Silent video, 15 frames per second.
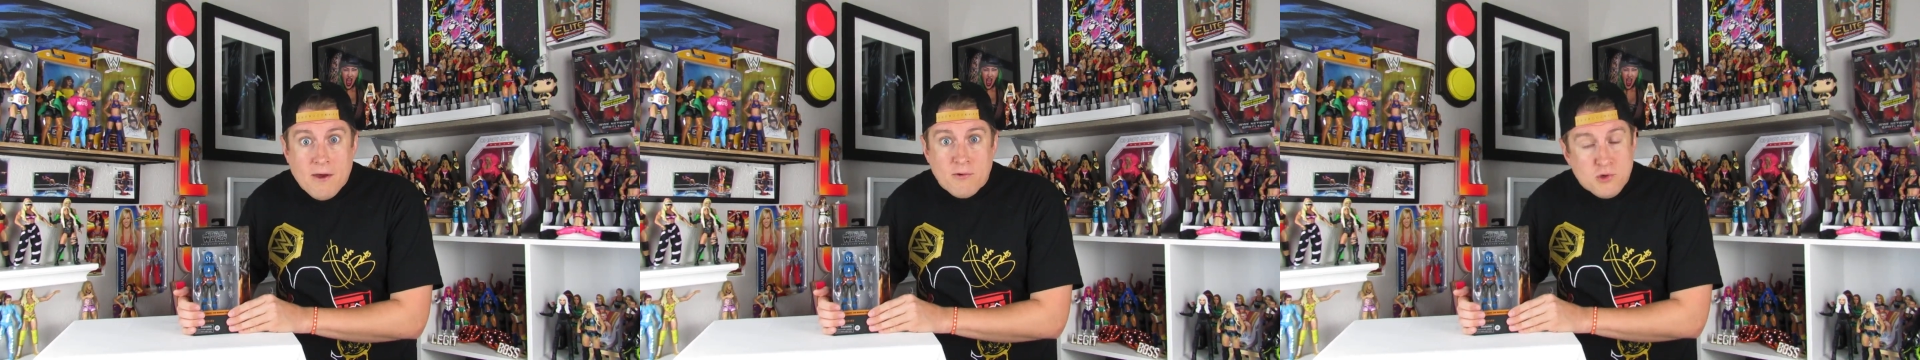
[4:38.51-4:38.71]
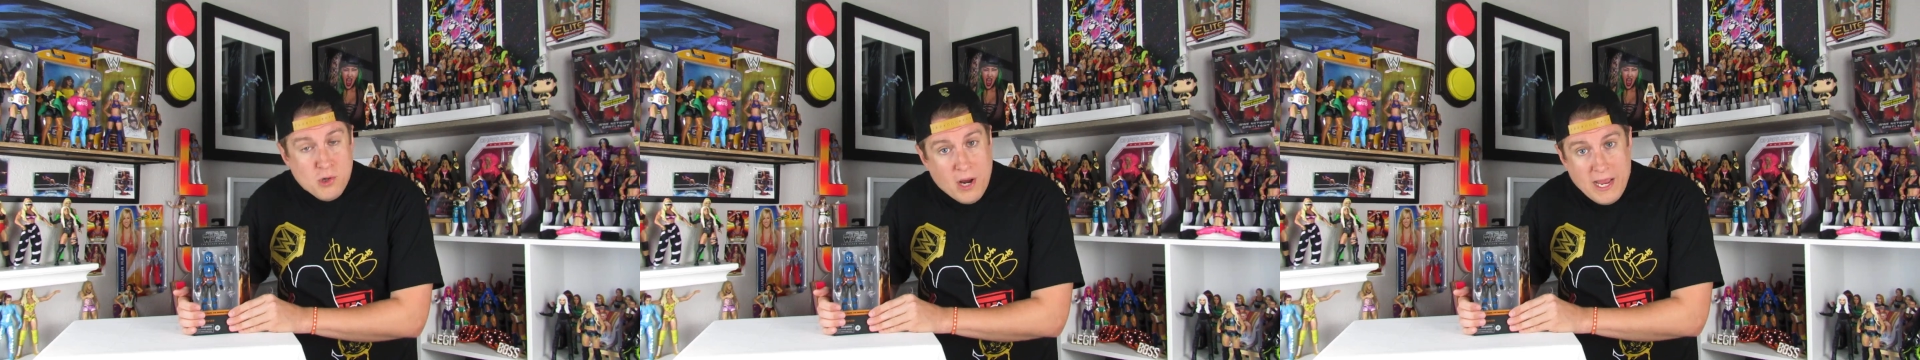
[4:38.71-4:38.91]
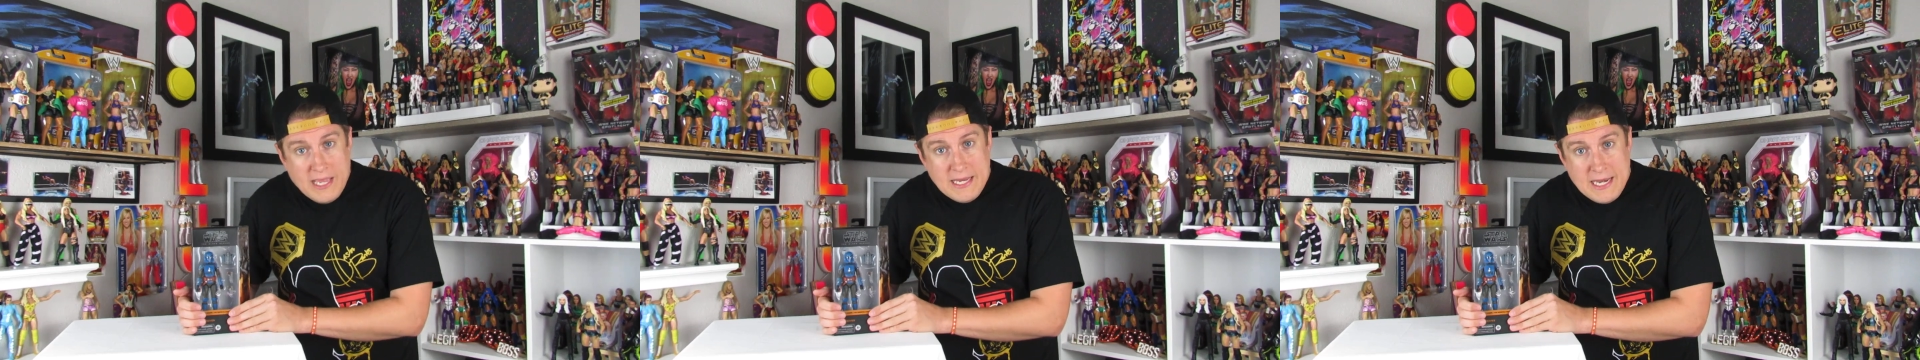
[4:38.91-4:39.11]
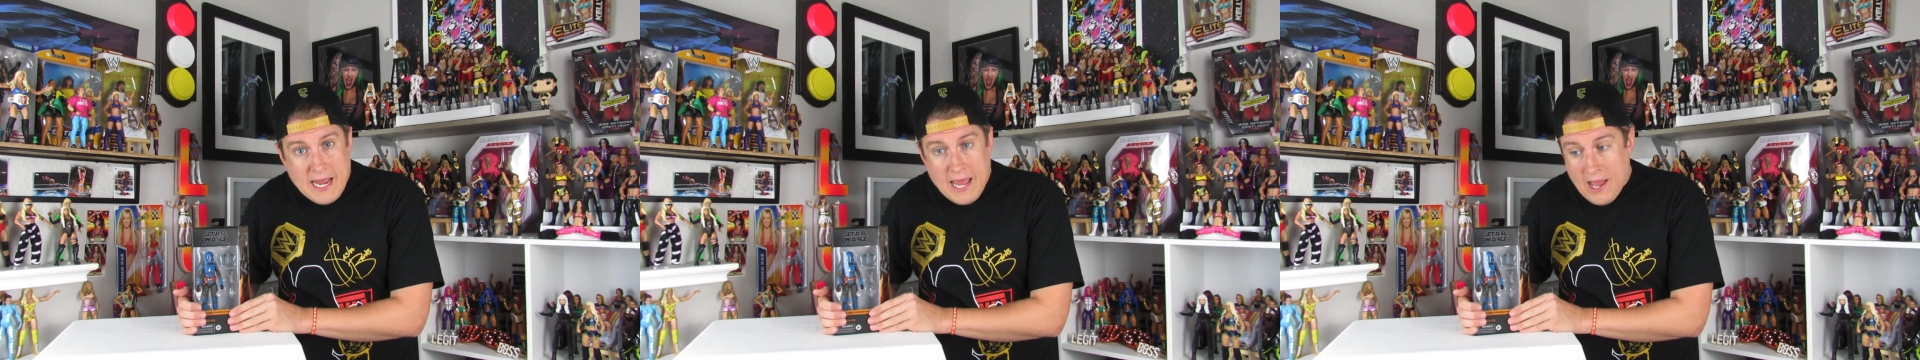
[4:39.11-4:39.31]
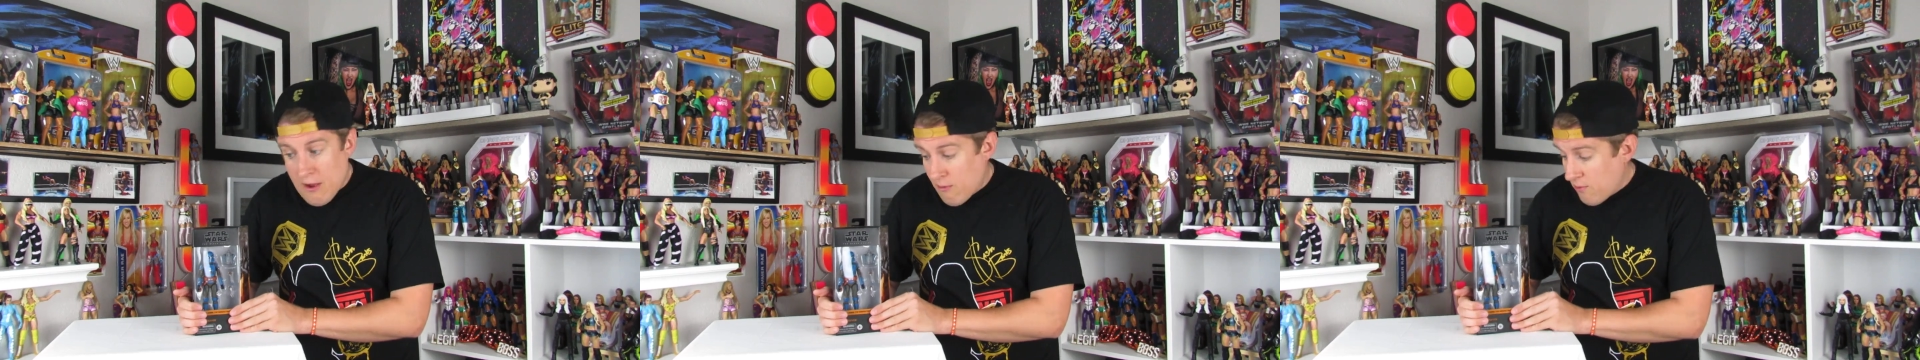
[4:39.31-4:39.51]
track it
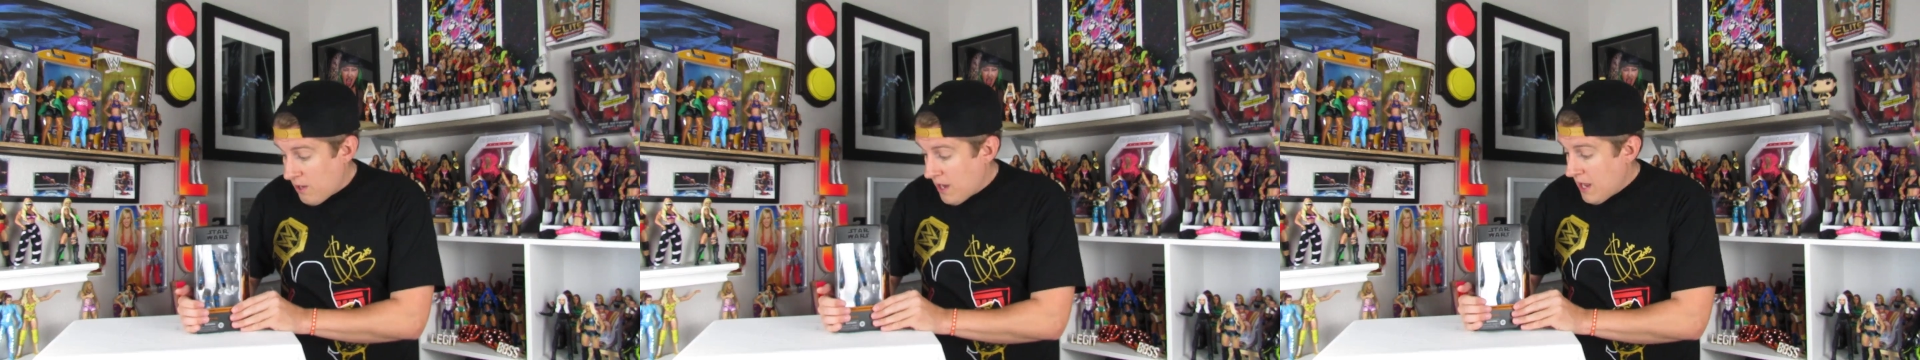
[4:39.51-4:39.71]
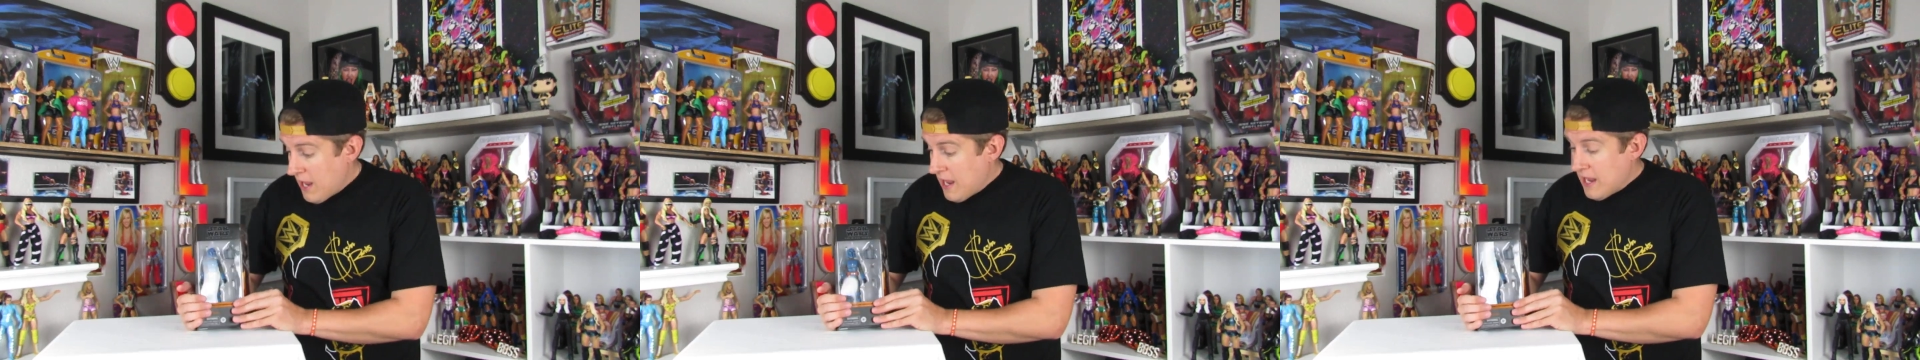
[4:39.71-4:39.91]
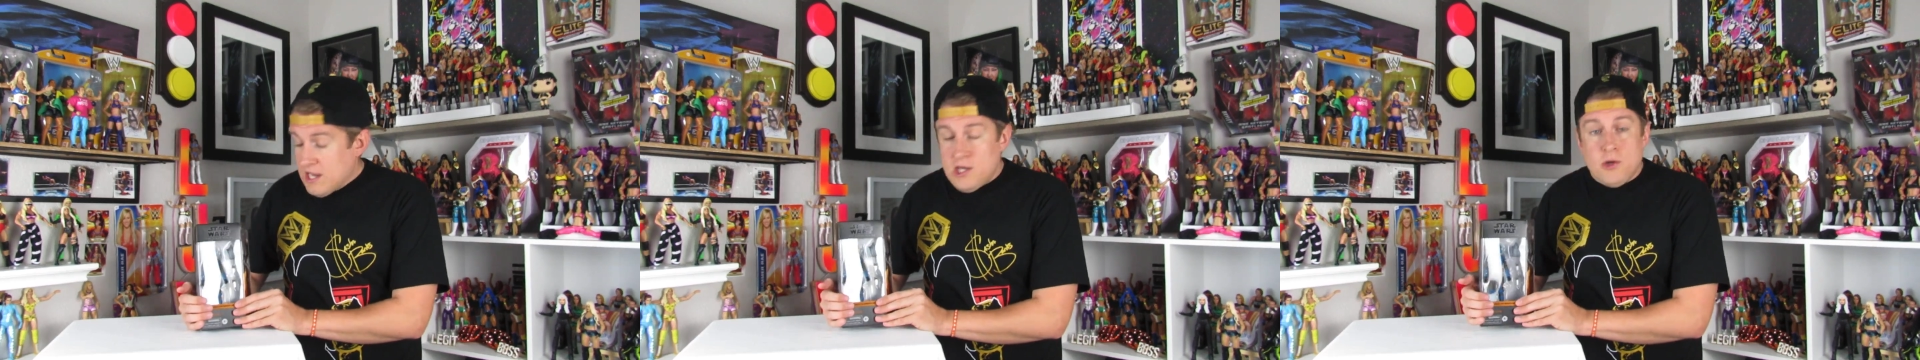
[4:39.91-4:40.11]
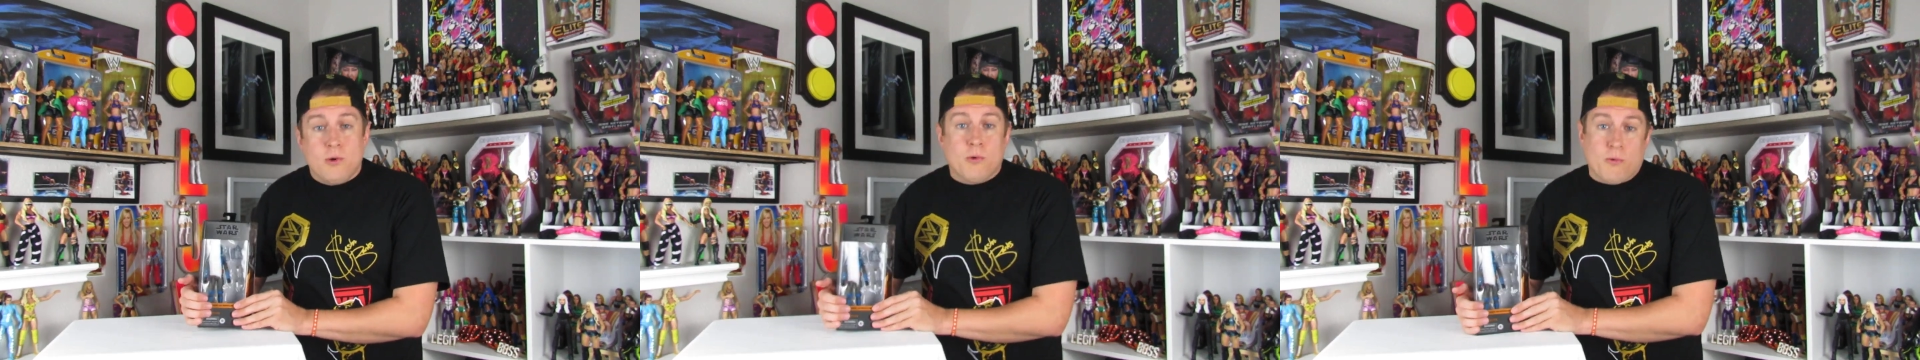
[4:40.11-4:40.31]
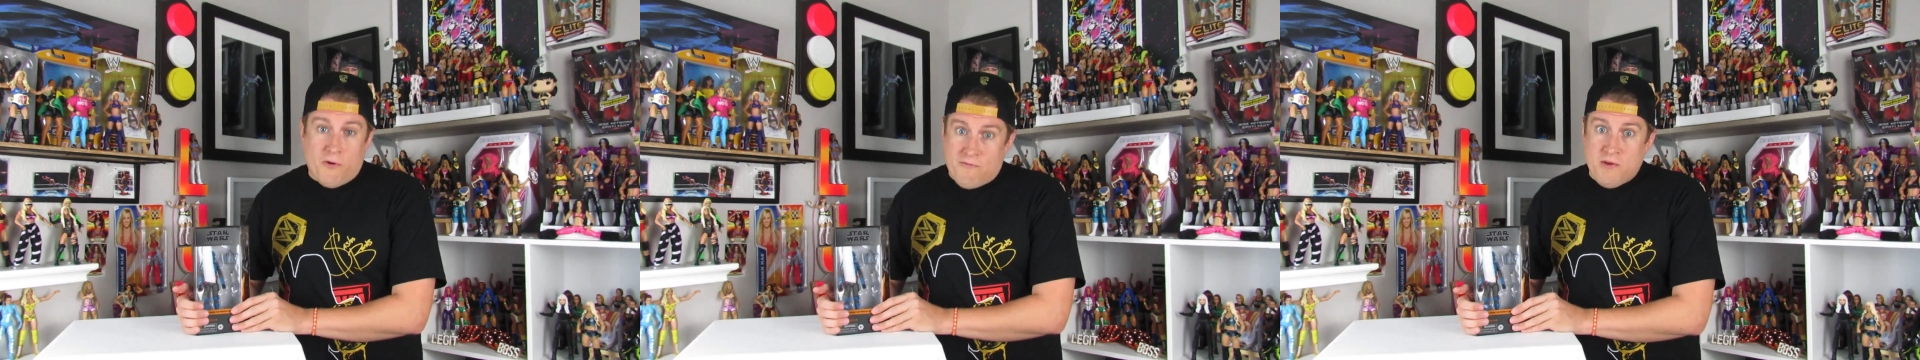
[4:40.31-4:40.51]
down, and do a
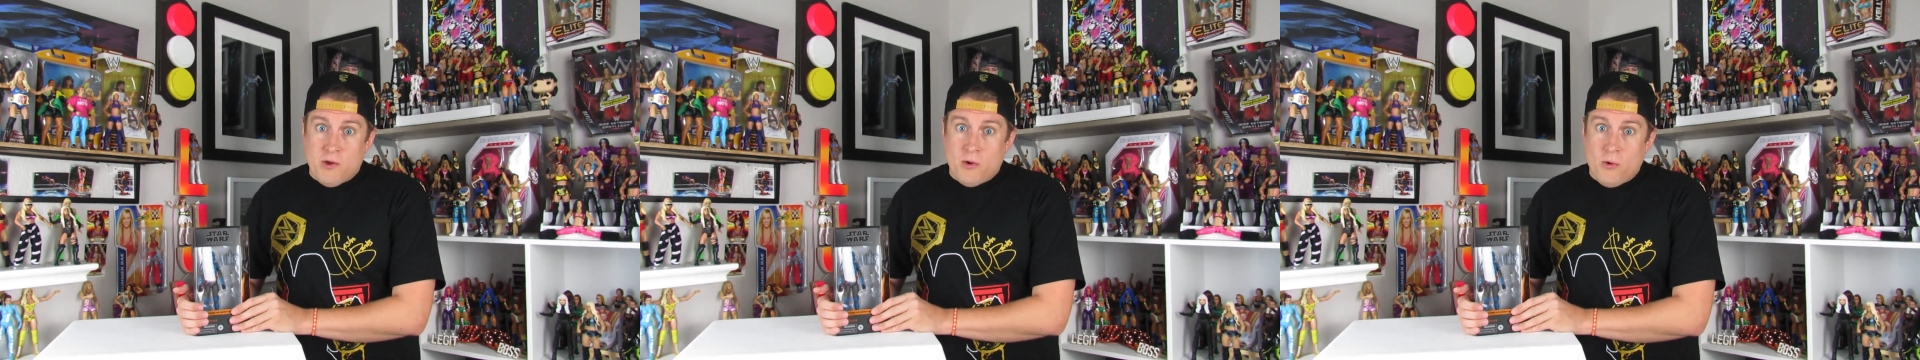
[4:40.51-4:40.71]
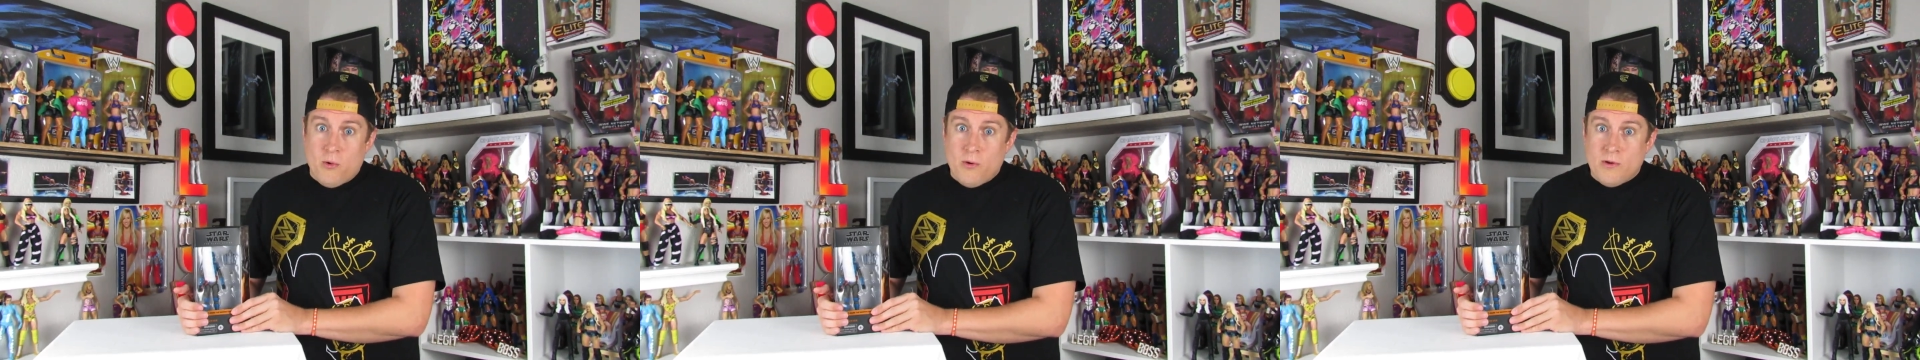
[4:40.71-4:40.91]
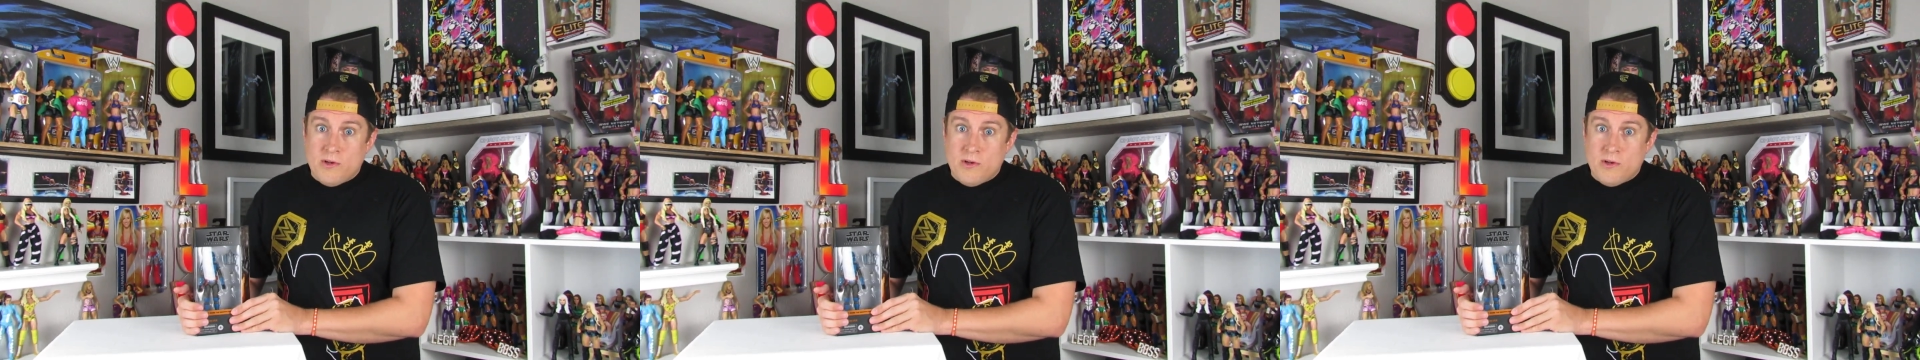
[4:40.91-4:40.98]
review?